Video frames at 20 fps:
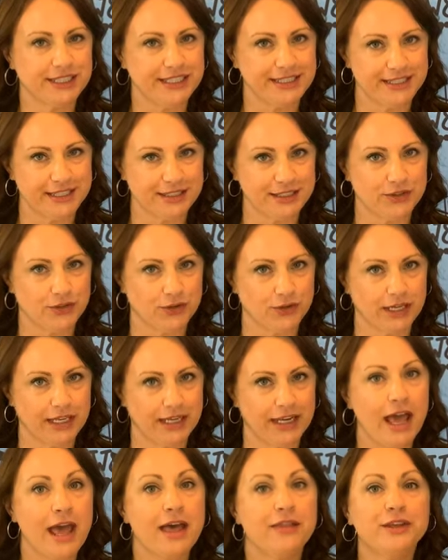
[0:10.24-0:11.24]
our distance
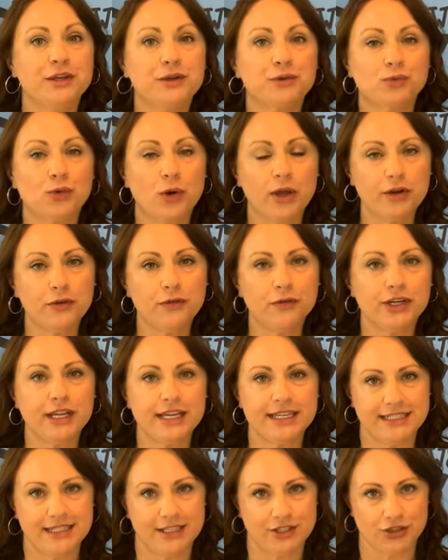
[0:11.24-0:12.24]
learning, the Arroyo Verde
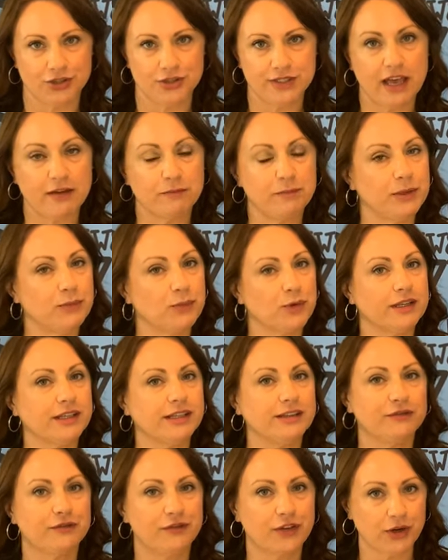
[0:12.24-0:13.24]
teachers have been
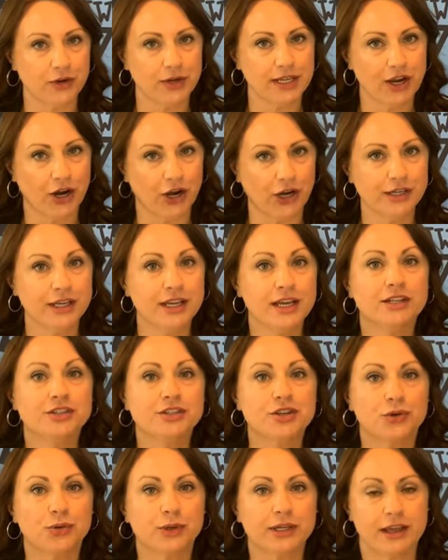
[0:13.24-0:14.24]
working very hard
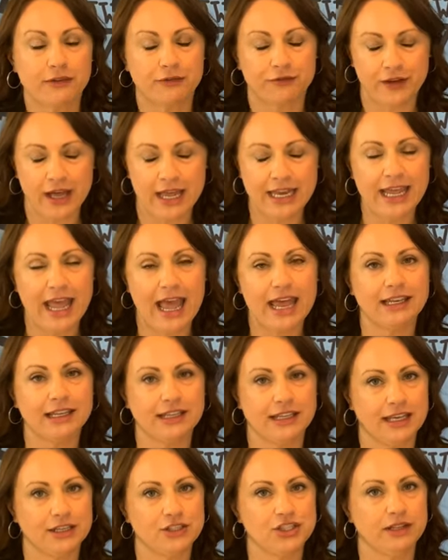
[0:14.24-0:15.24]
to create fun and
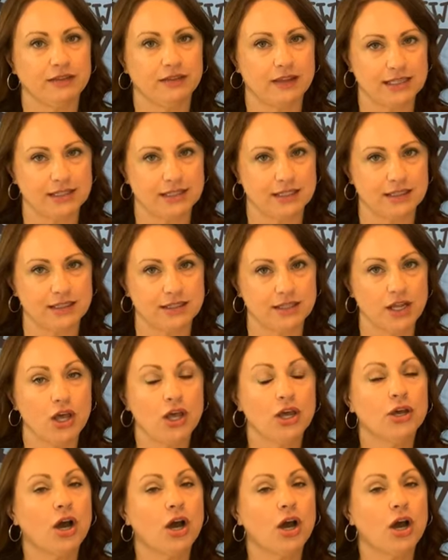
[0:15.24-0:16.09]
engaging lessons.